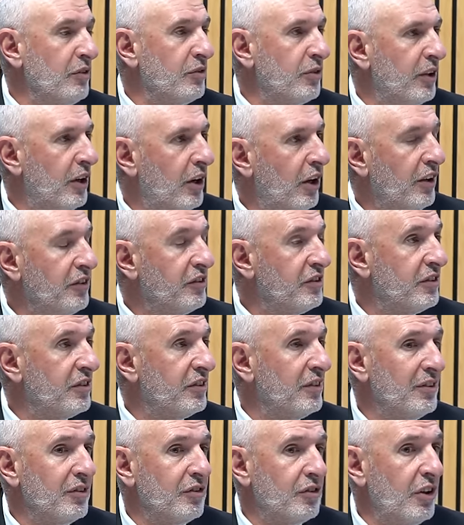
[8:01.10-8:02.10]
for the last,
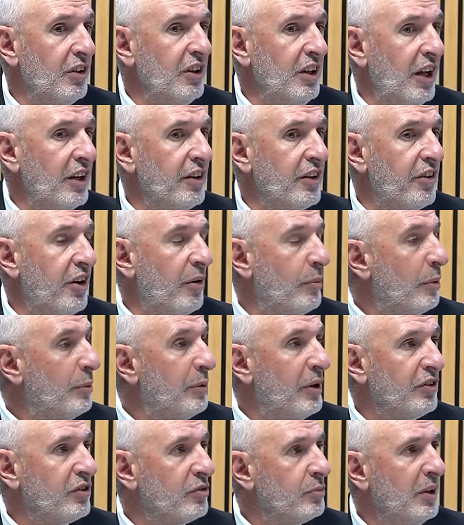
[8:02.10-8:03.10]
certainly under
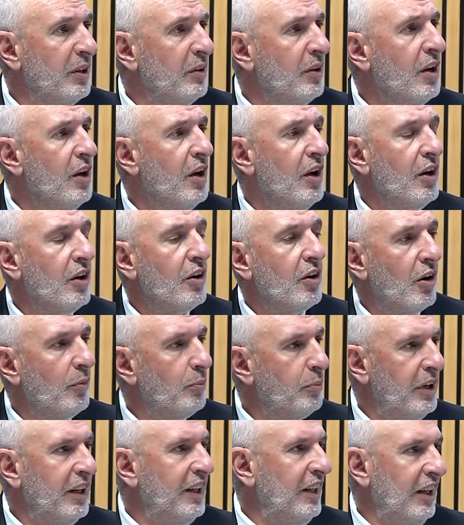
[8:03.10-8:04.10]
Ramaphosa, has been
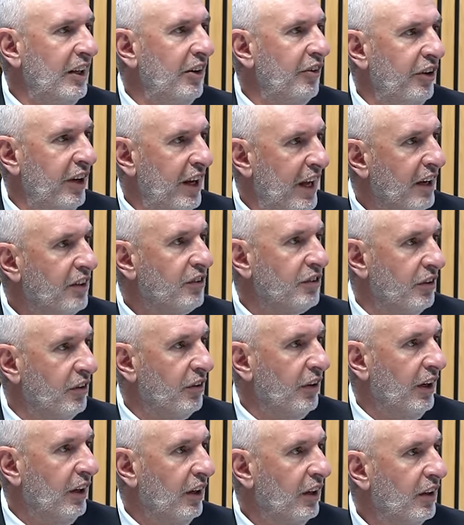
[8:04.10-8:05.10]
completely reactionary.